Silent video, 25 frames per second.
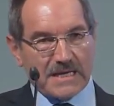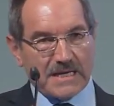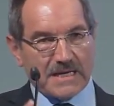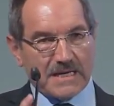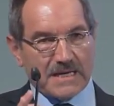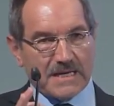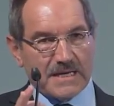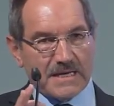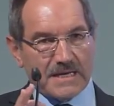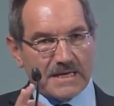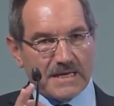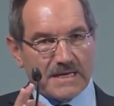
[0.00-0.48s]

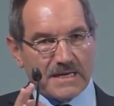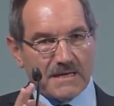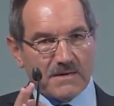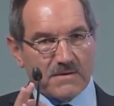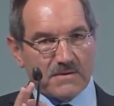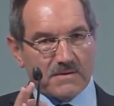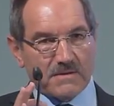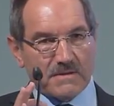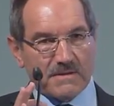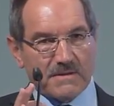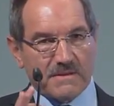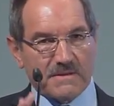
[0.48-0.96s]

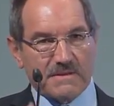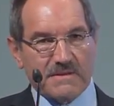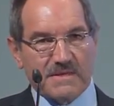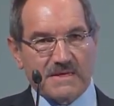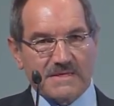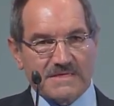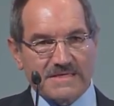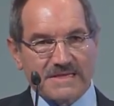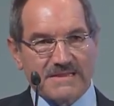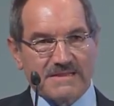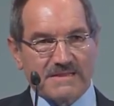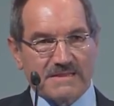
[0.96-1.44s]
professor
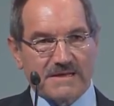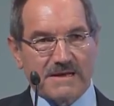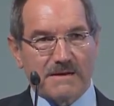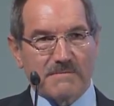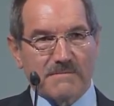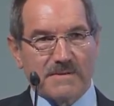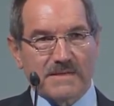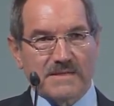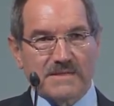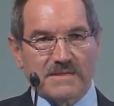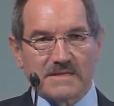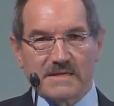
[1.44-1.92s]
of the
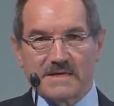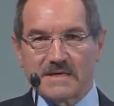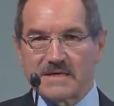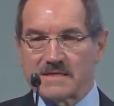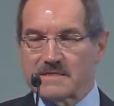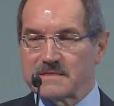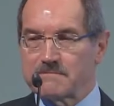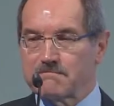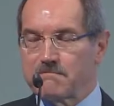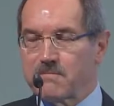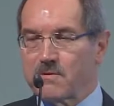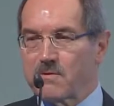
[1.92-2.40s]

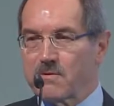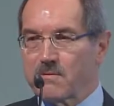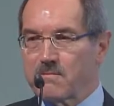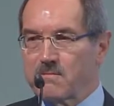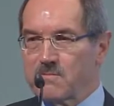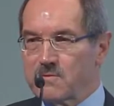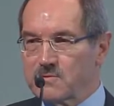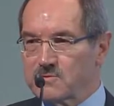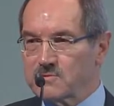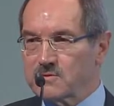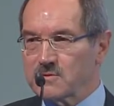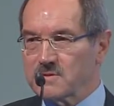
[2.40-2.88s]
University of
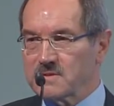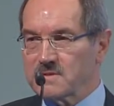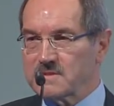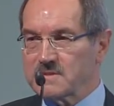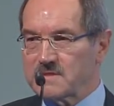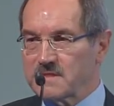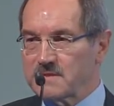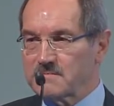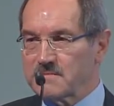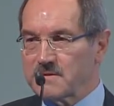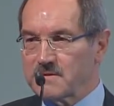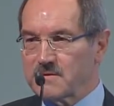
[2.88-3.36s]
London
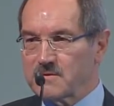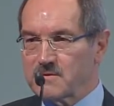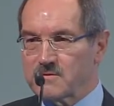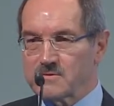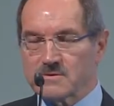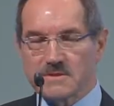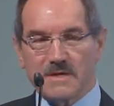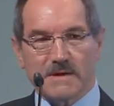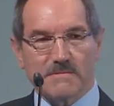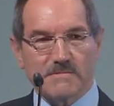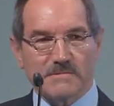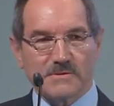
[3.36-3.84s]

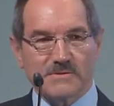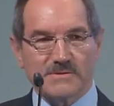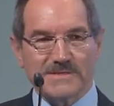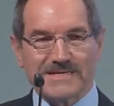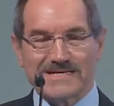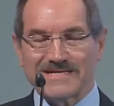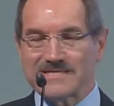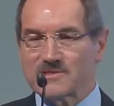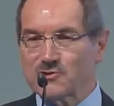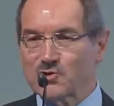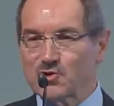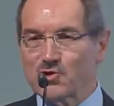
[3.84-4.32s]

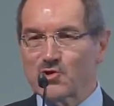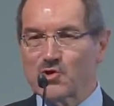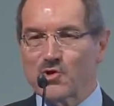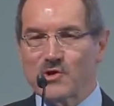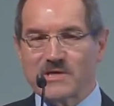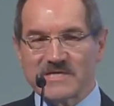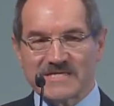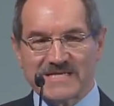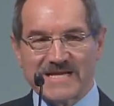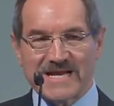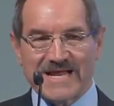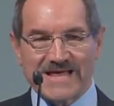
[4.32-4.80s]
nowadays. And
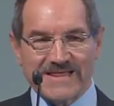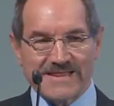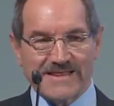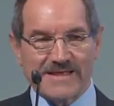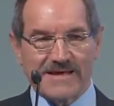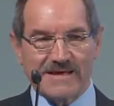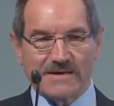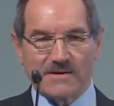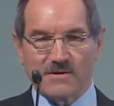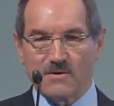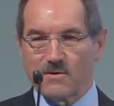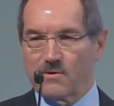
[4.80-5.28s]

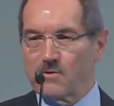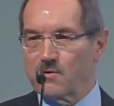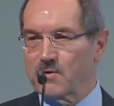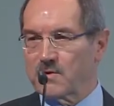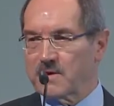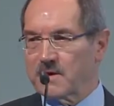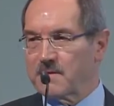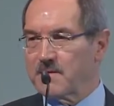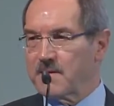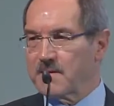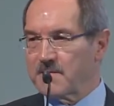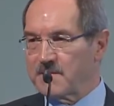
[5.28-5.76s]

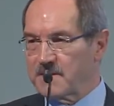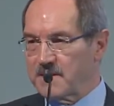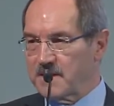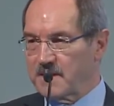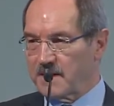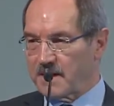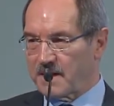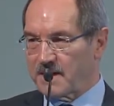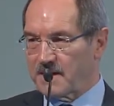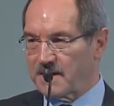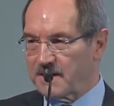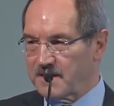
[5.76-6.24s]
even though
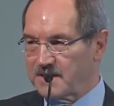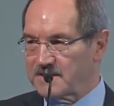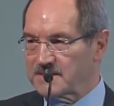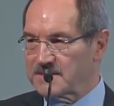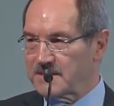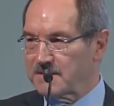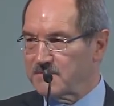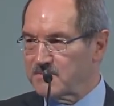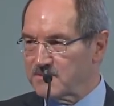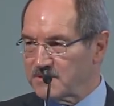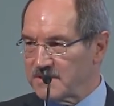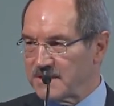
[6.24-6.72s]
you are
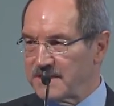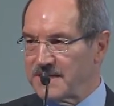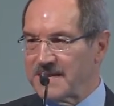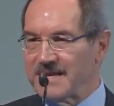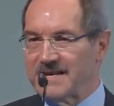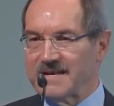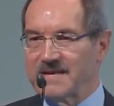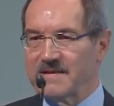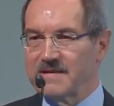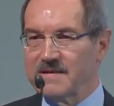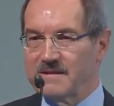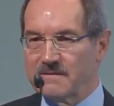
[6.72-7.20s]
seeing all
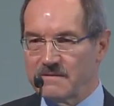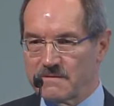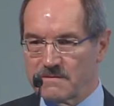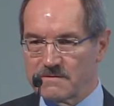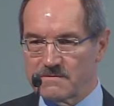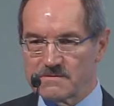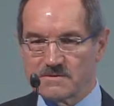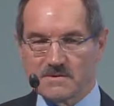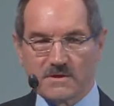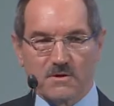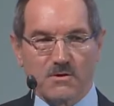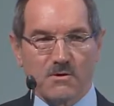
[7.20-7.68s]
the changes,
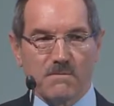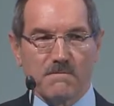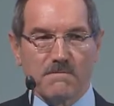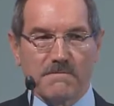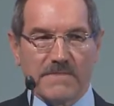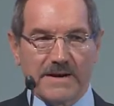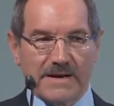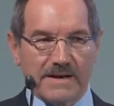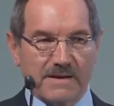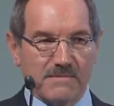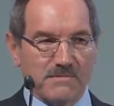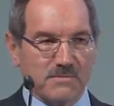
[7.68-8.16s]
this is
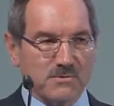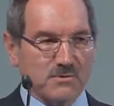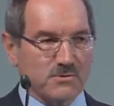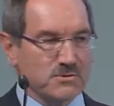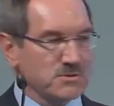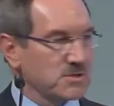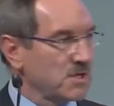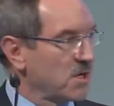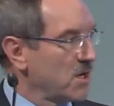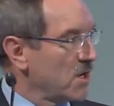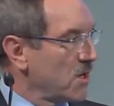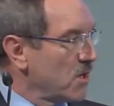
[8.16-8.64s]

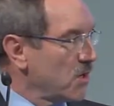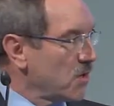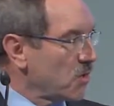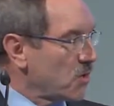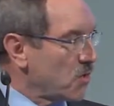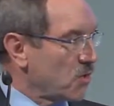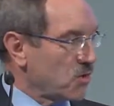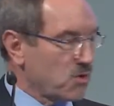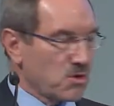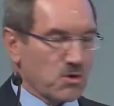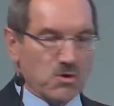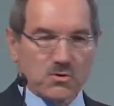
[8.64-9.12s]
nothing
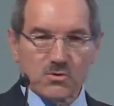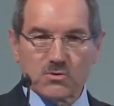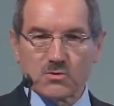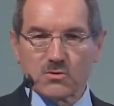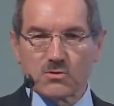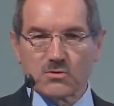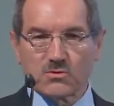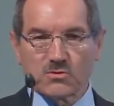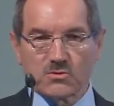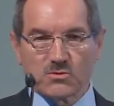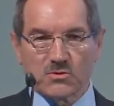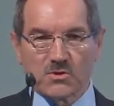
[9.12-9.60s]
if
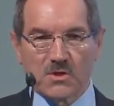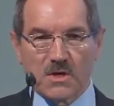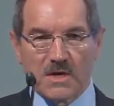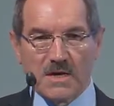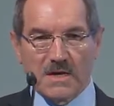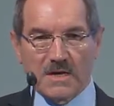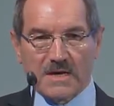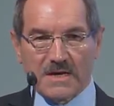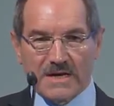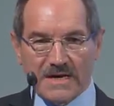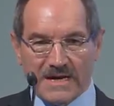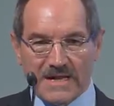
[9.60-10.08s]
we
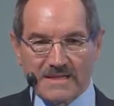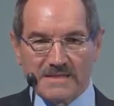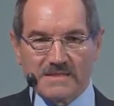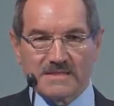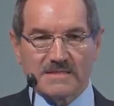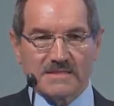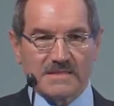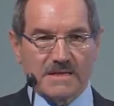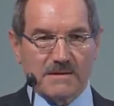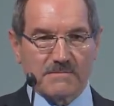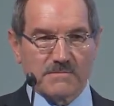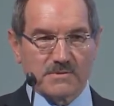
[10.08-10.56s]
compare it
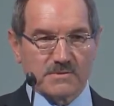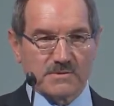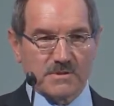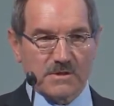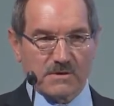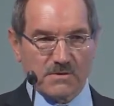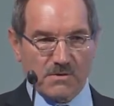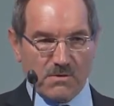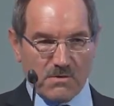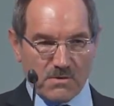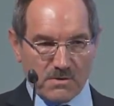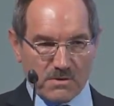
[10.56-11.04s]
with what
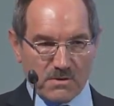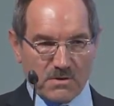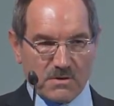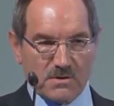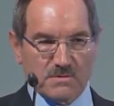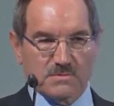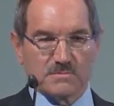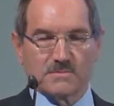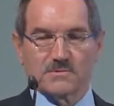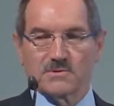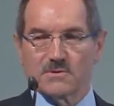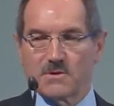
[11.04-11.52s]
is
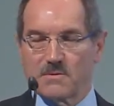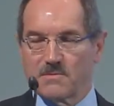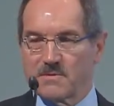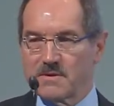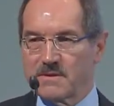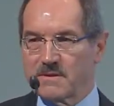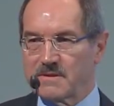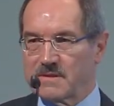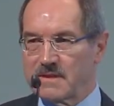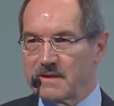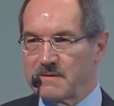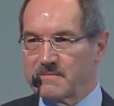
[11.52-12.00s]

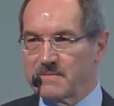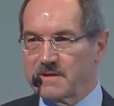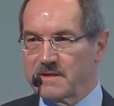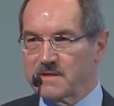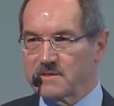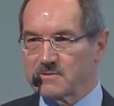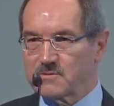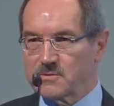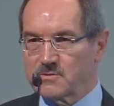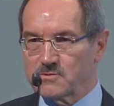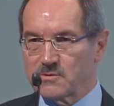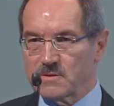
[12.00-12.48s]
to
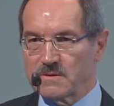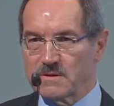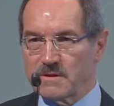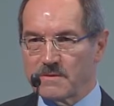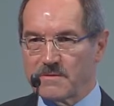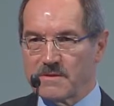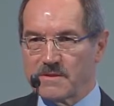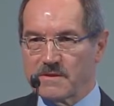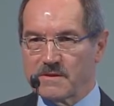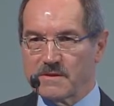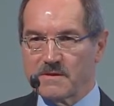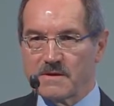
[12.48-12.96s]
come
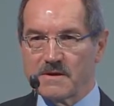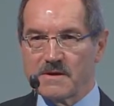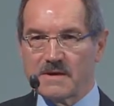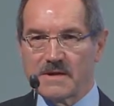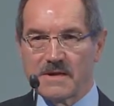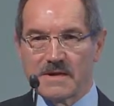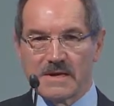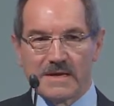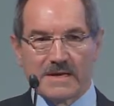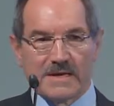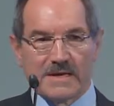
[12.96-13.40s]
yet.